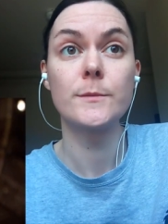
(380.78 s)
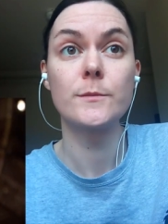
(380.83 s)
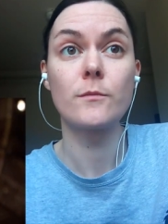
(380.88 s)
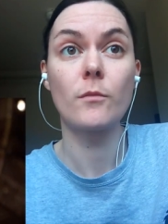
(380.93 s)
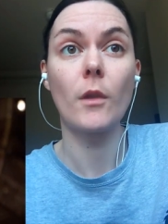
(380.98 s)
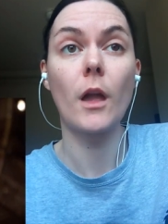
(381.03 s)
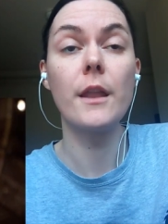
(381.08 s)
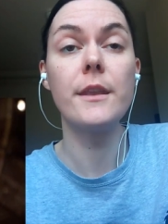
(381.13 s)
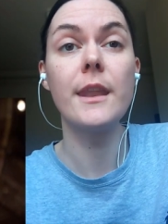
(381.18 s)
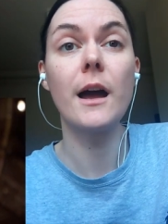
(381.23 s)

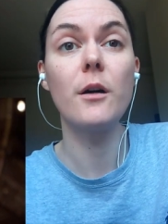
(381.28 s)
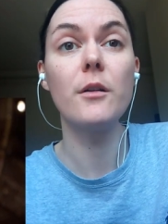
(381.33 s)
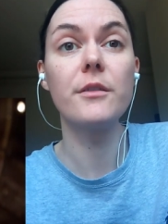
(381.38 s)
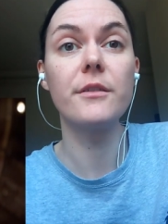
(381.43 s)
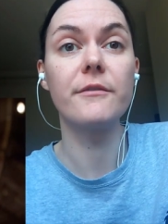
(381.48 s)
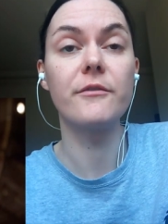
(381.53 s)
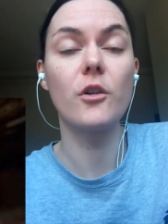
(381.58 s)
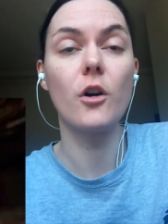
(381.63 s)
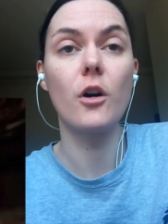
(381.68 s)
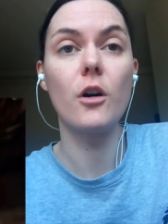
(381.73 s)
And now
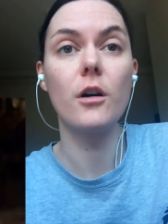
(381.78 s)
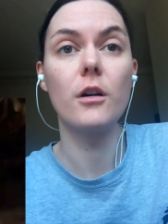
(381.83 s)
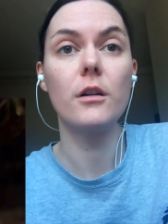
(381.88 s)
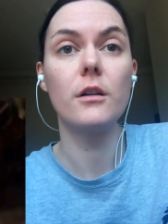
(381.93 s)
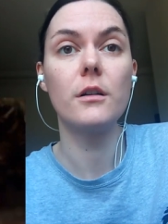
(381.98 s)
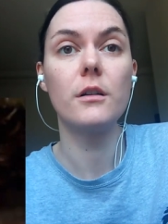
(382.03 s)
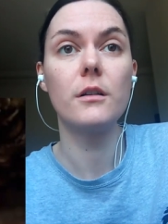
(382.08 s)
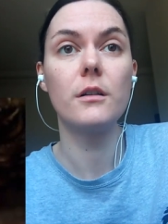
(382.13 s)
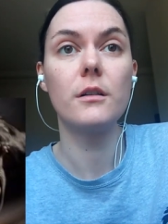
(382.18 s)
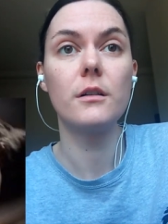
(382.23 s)
they've got
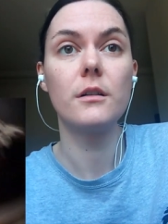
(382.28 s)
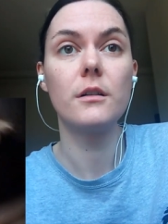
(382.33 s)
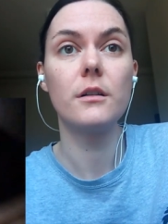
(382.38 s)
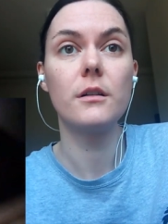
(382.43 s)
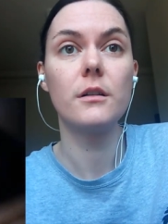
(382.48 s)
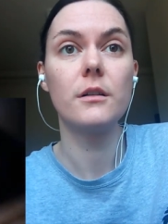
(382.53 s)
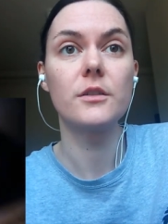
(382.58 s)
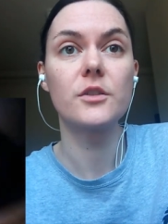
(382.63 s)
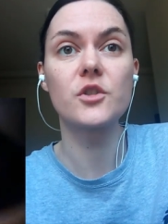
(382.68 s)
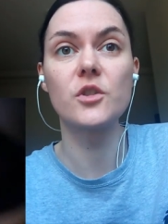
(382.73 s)

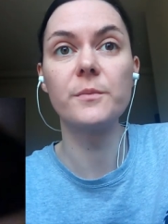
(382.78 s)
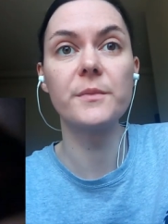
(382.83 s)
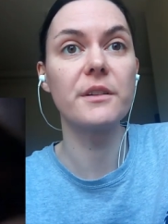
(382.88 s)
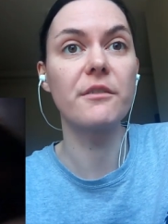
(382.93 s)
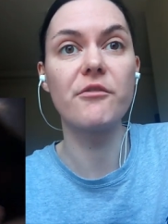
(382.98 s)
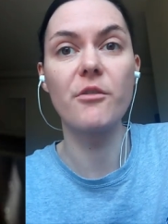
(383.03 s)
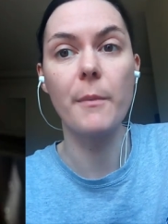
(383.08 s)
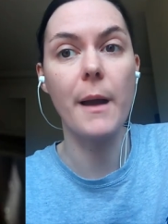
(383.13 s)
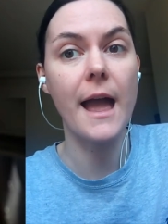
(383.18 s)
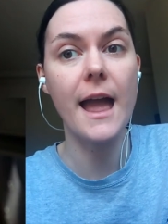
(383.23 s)
something
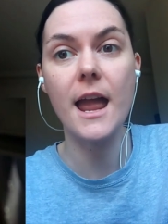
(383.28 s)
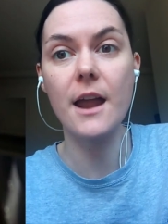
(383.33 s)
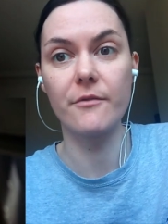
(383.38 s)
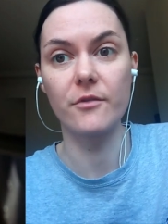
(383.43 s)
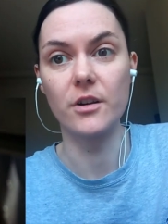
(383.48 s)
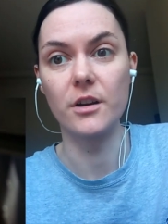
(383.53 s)
from Aaron.